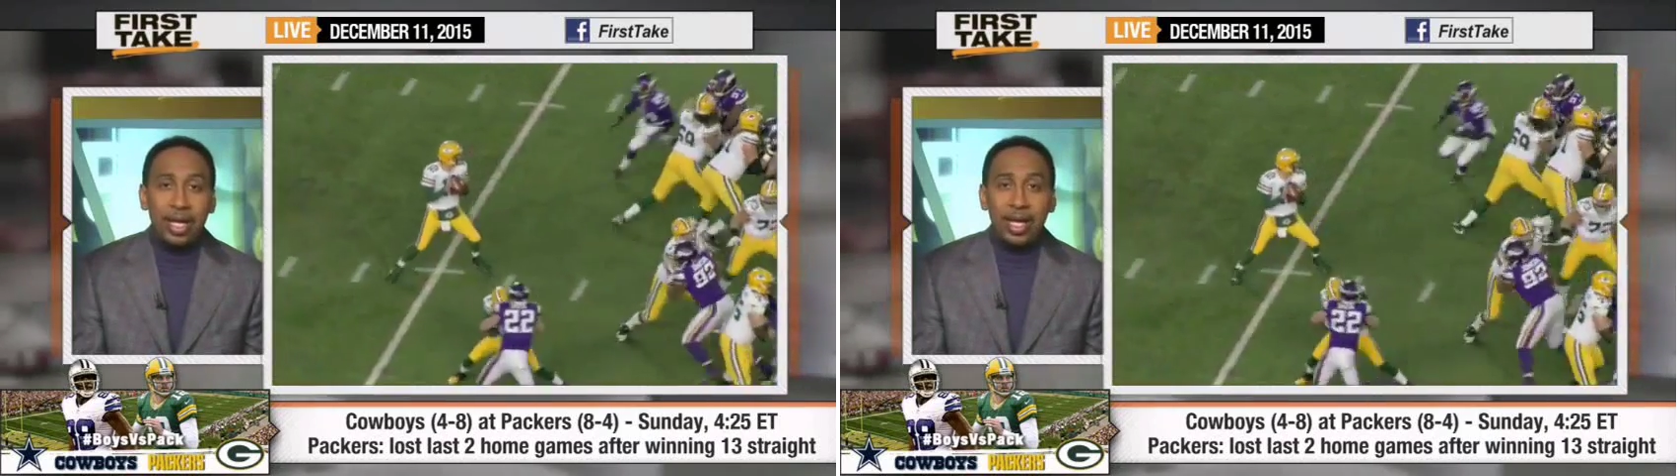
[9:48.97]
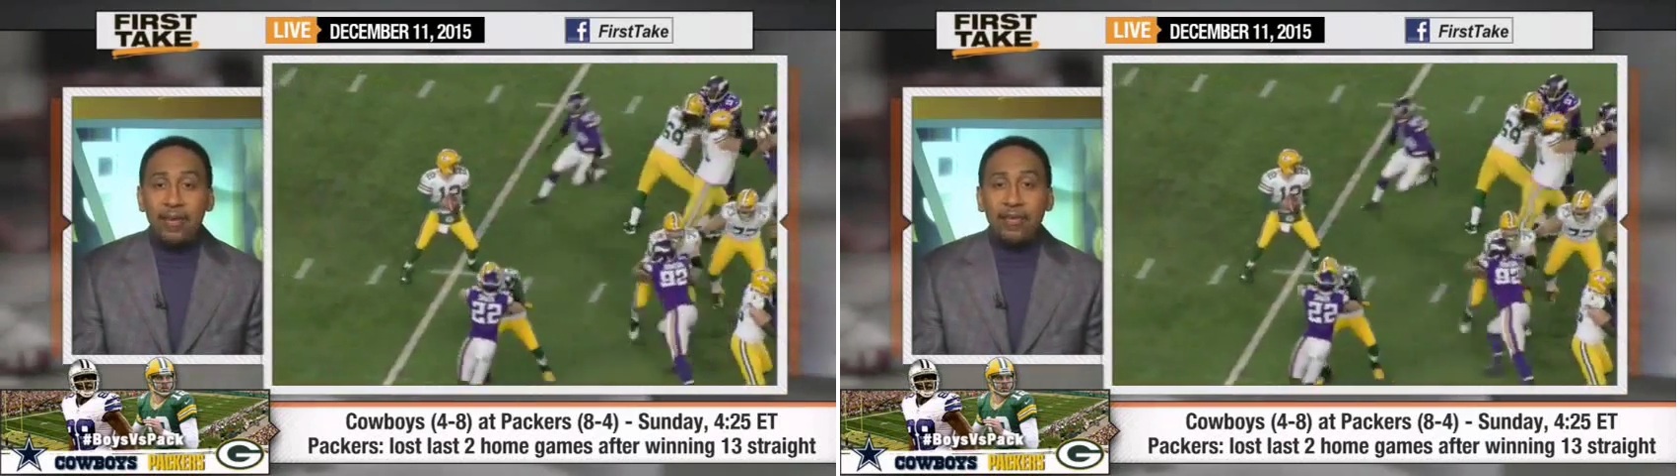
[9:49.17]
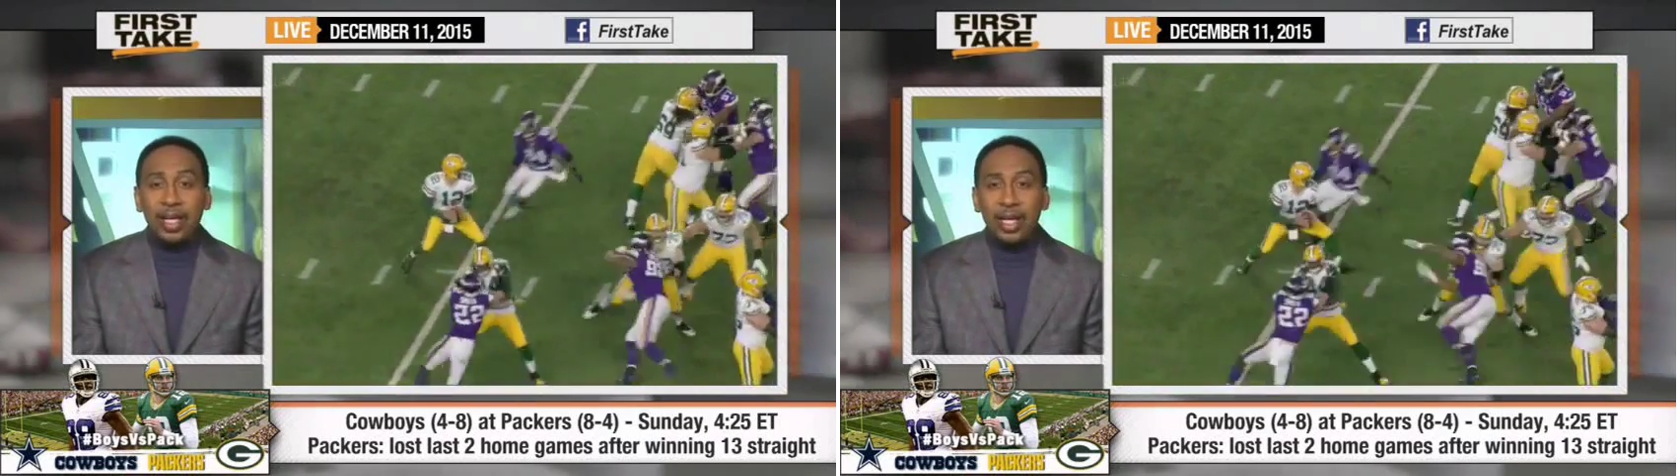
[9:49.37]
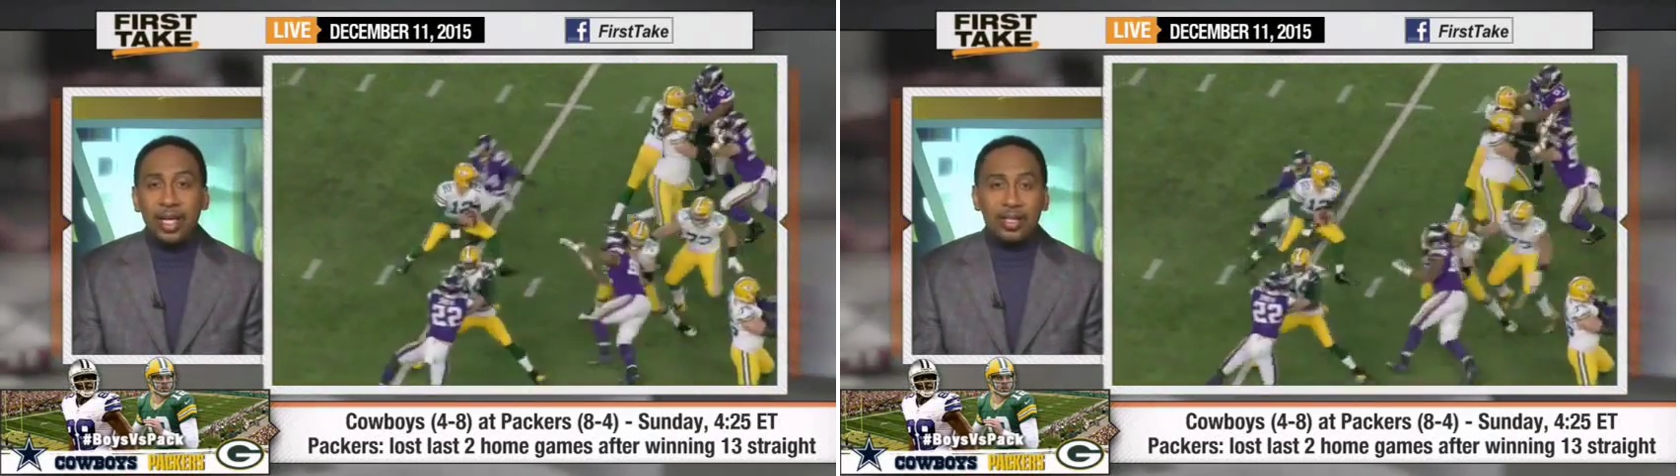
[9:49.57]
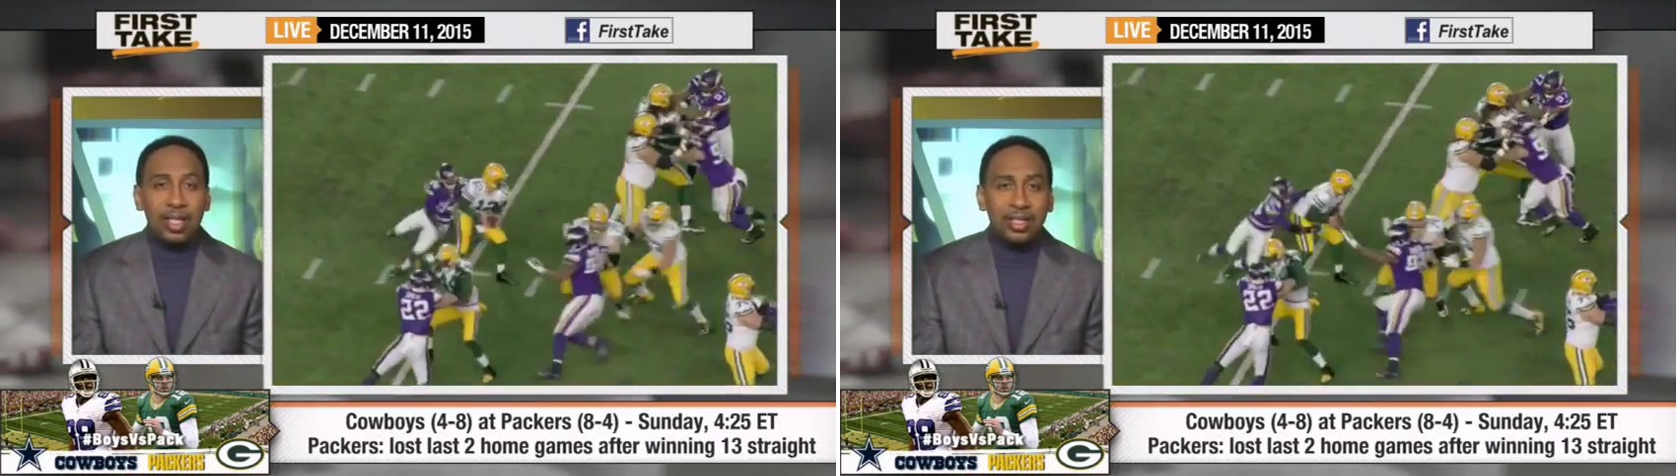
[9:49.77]
even
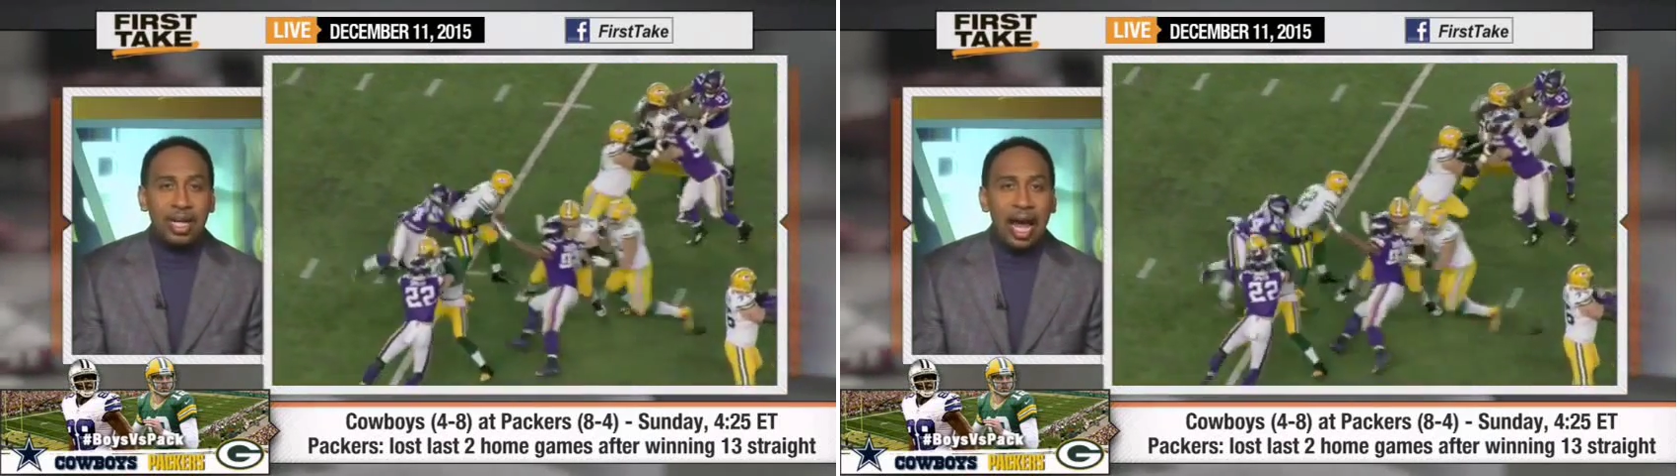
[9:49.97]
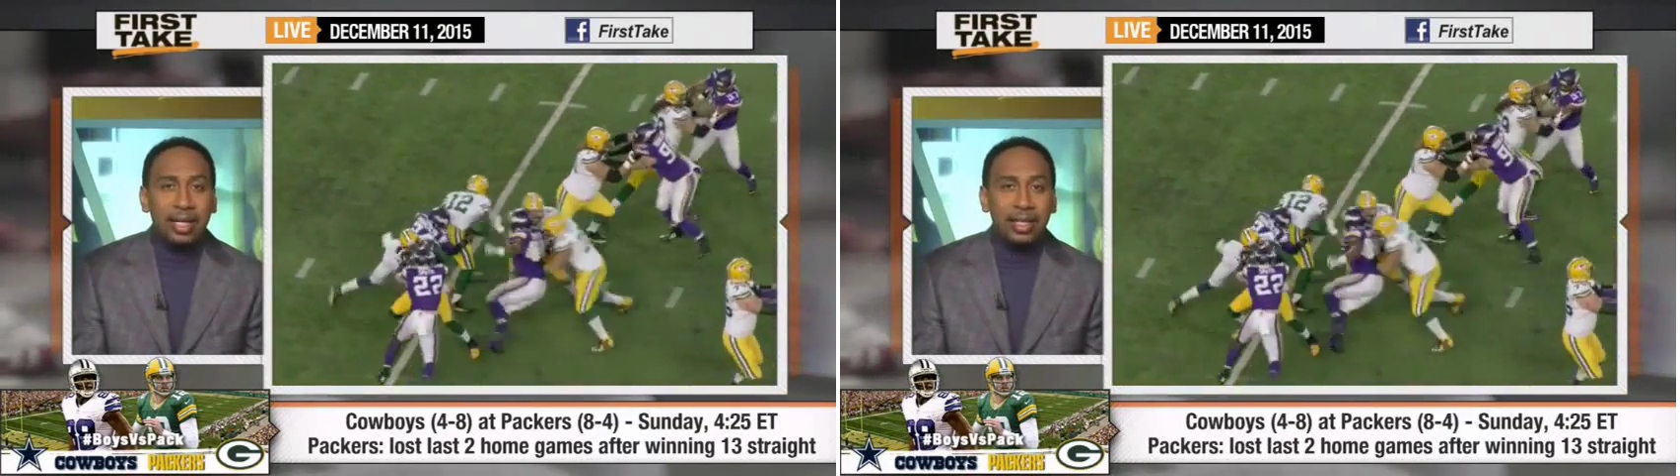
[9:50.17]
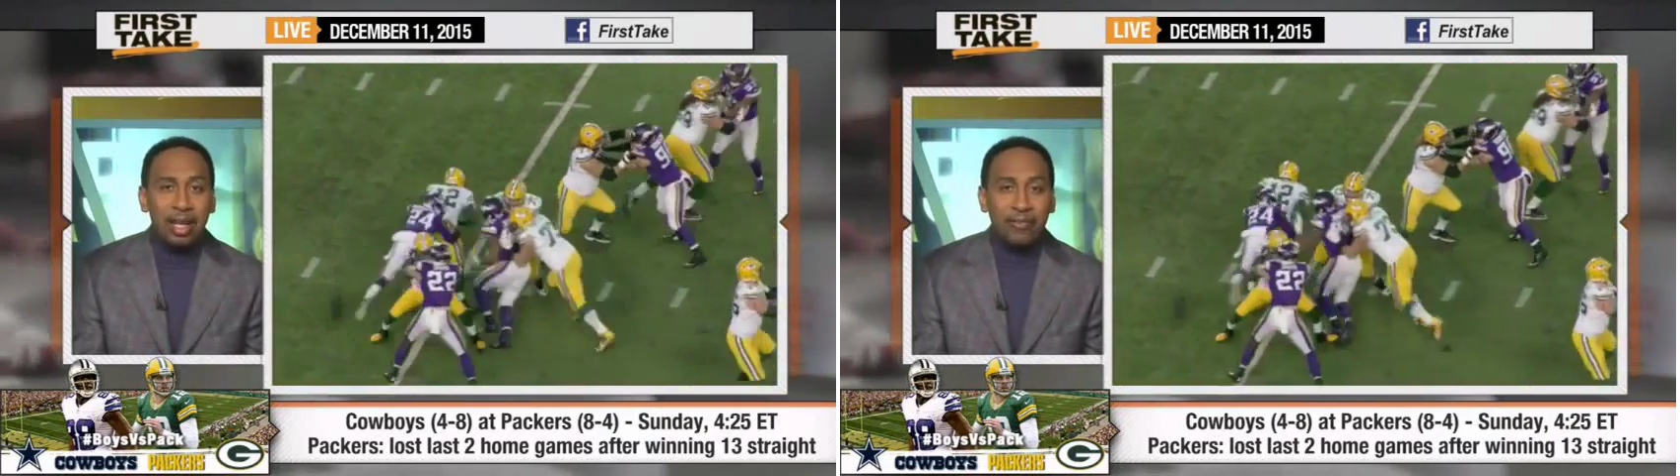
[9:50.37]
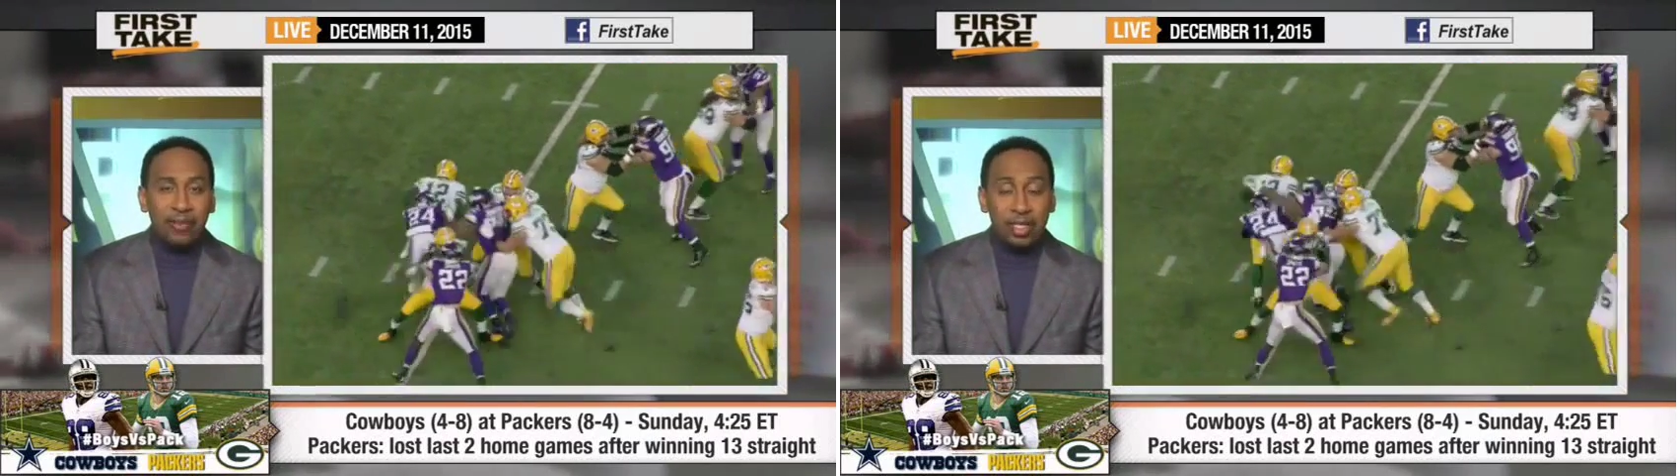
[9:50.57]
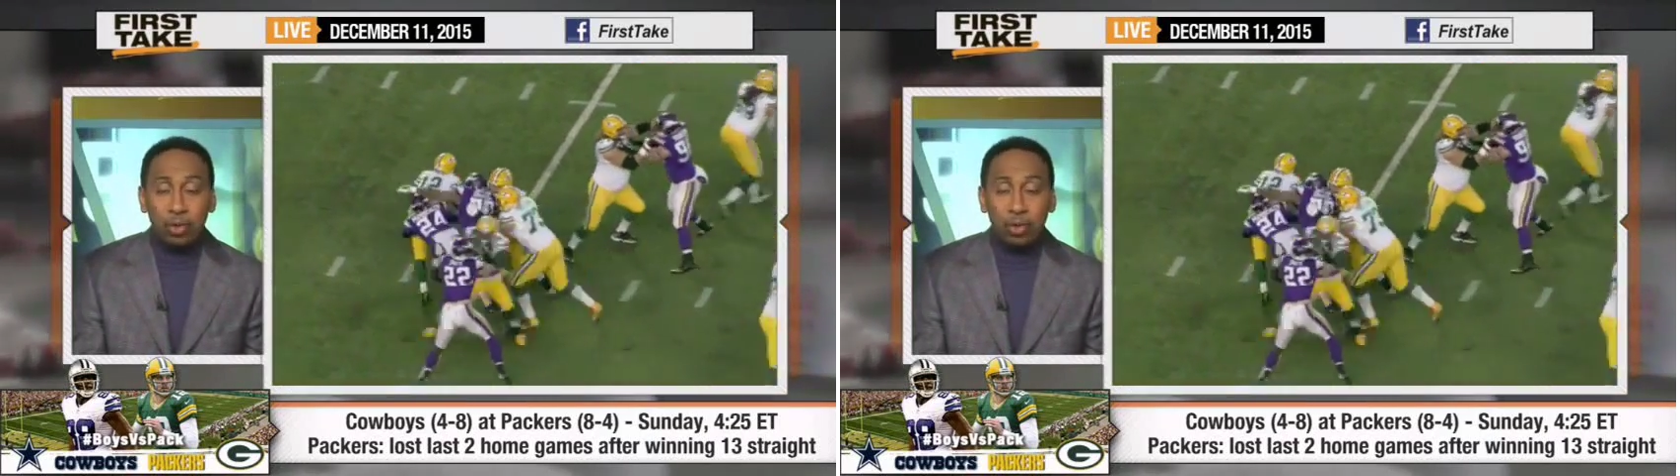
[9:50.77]
against this Dallas defense,